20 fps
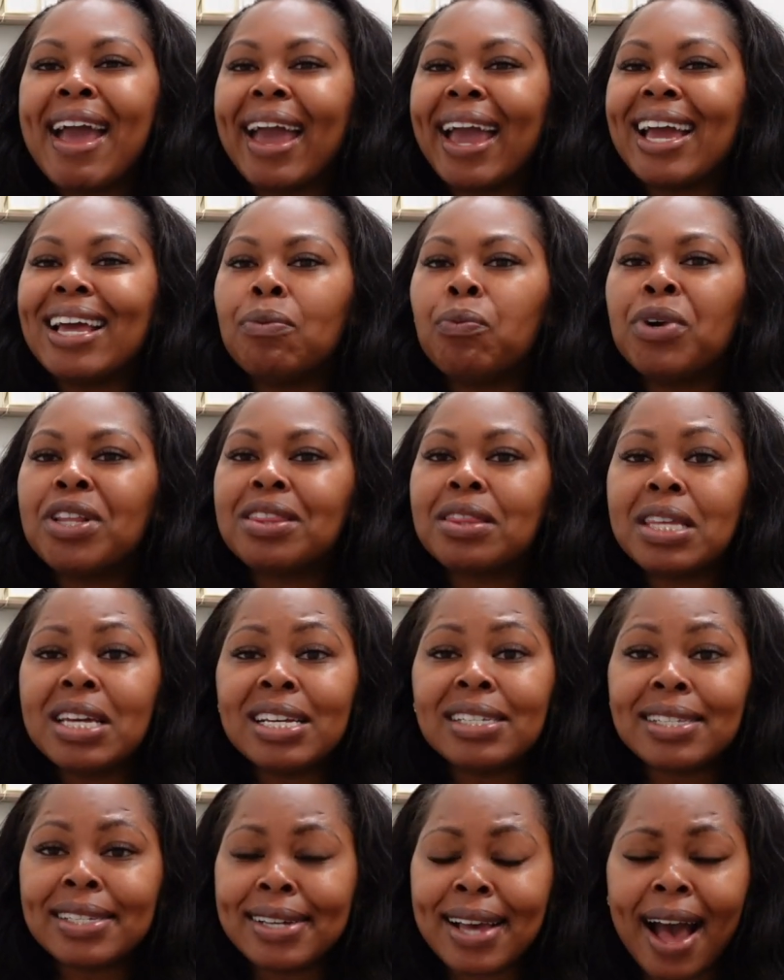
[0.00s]
And with
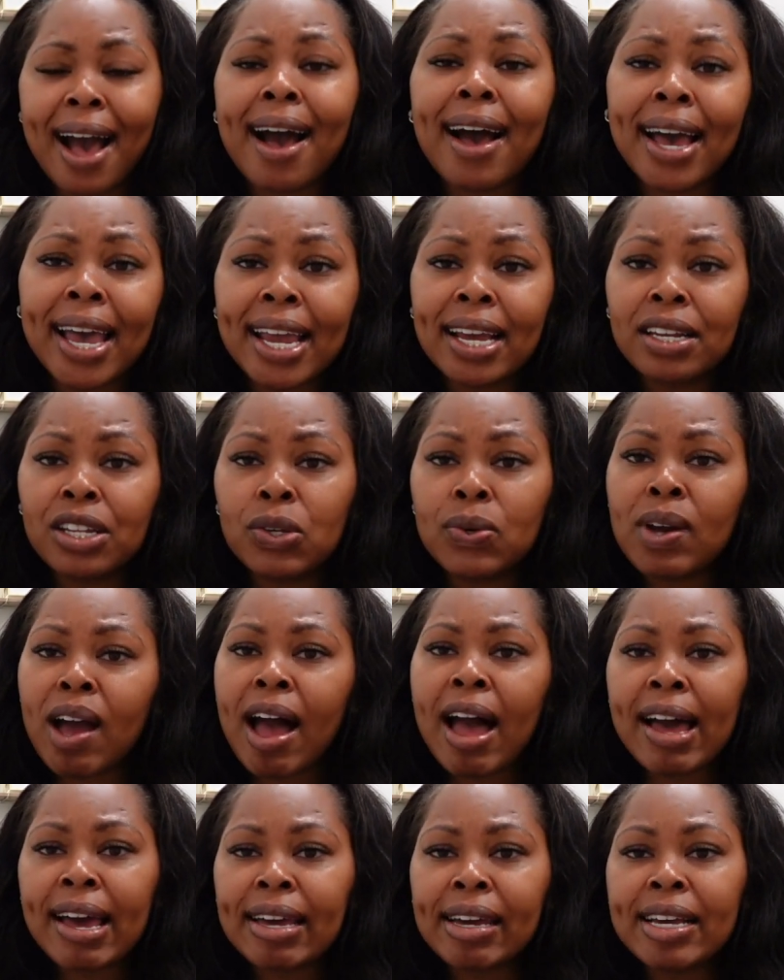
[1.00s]
this guide, you
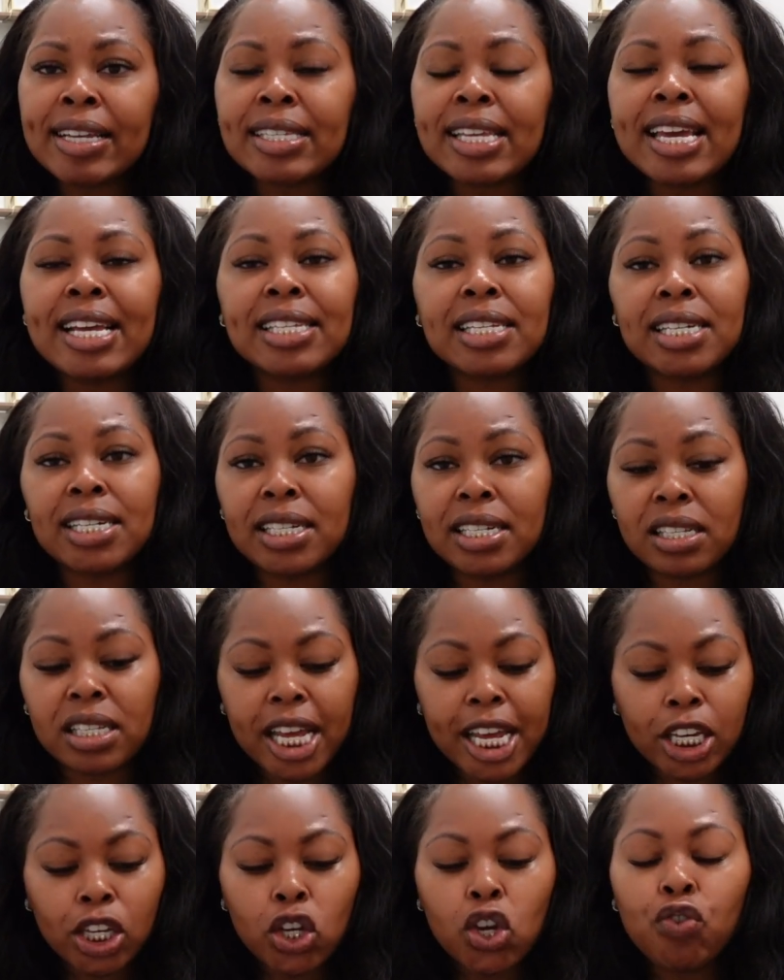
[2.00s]
guys, it's going to
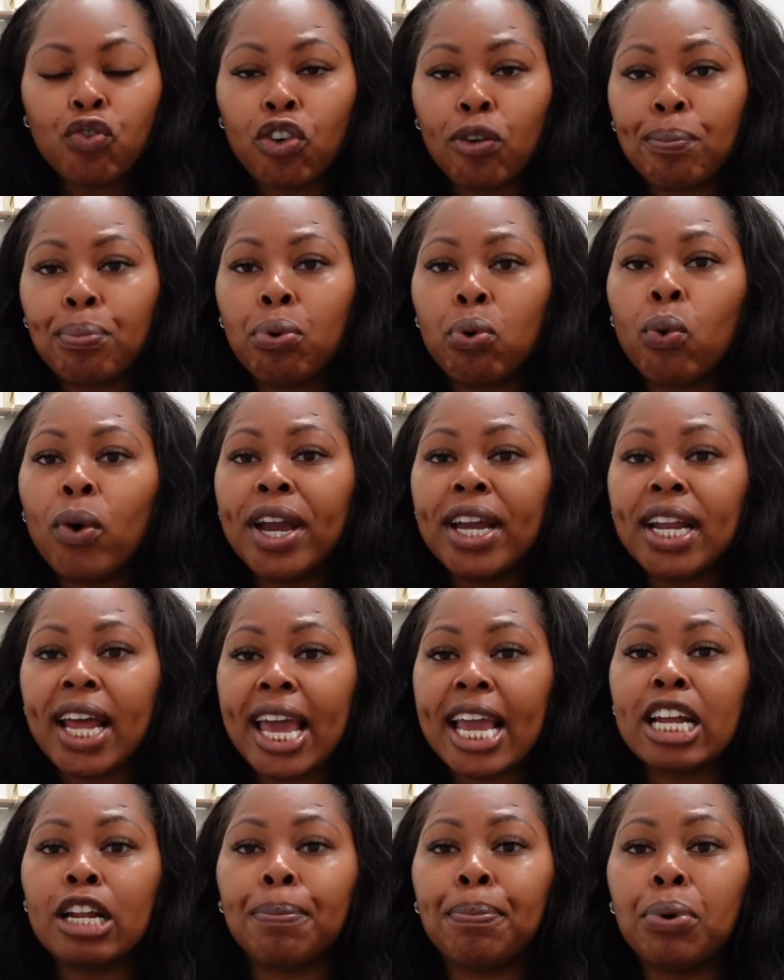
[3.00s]
take you from point
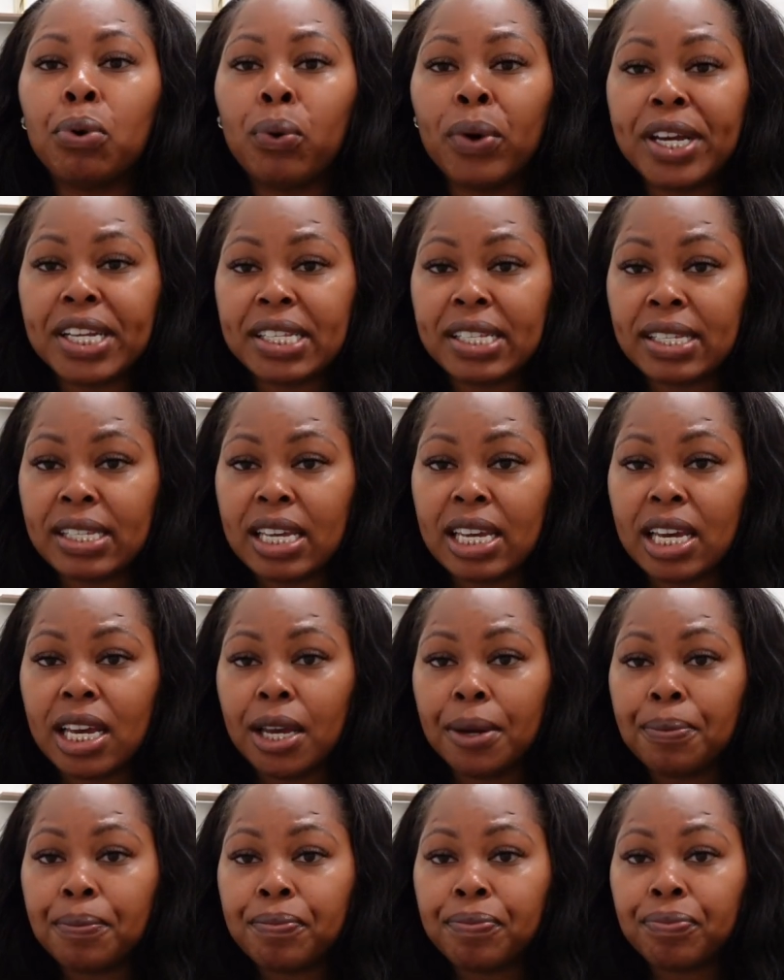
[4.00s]
A to point Z.